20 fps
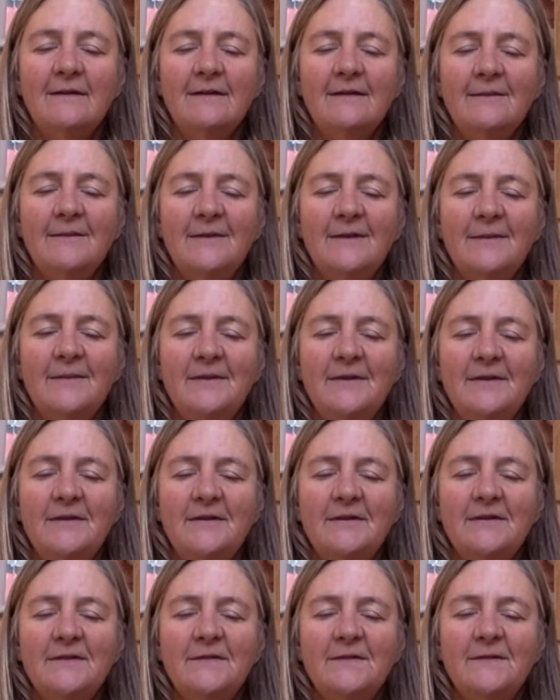Maybe you
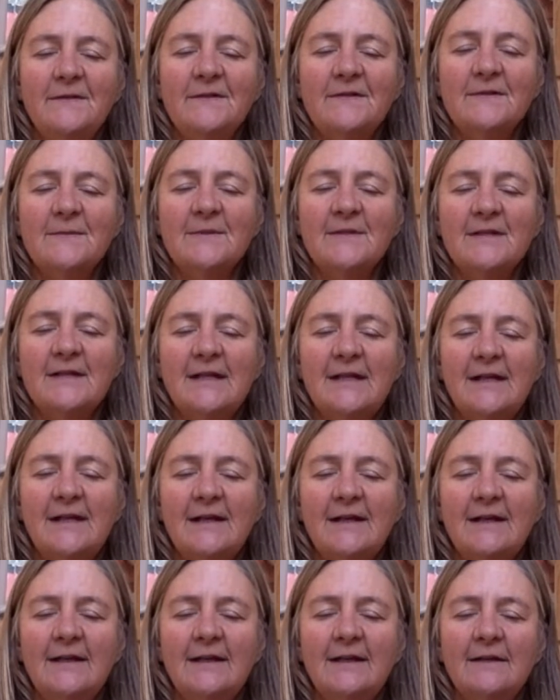can feel some
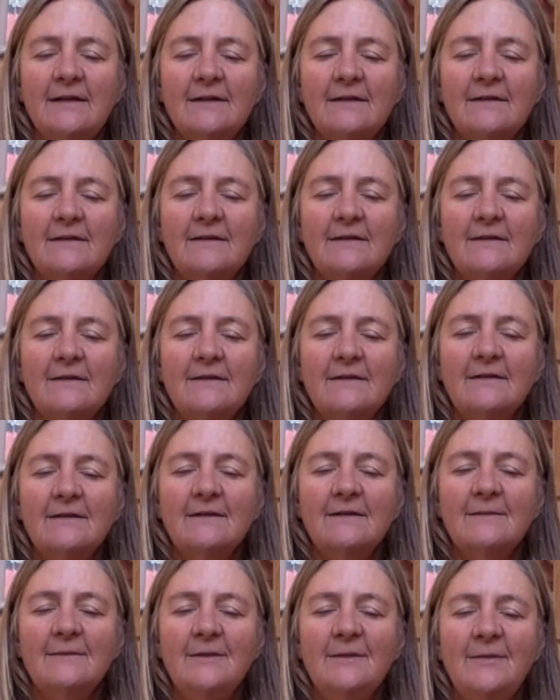tingling,
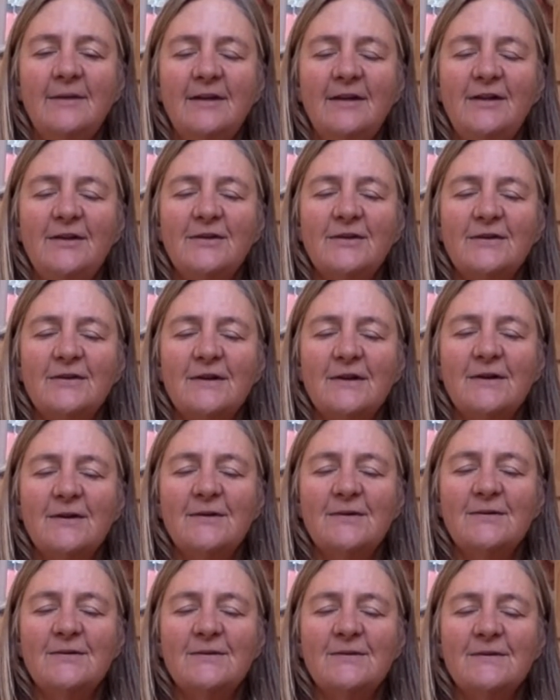maybe in your
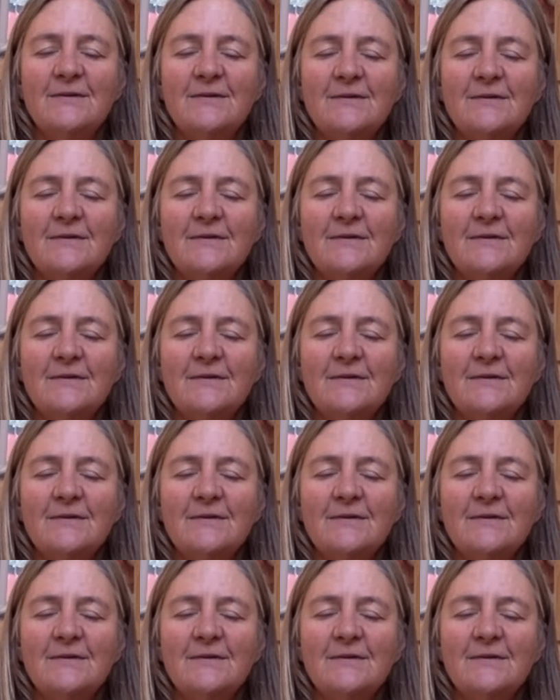toes,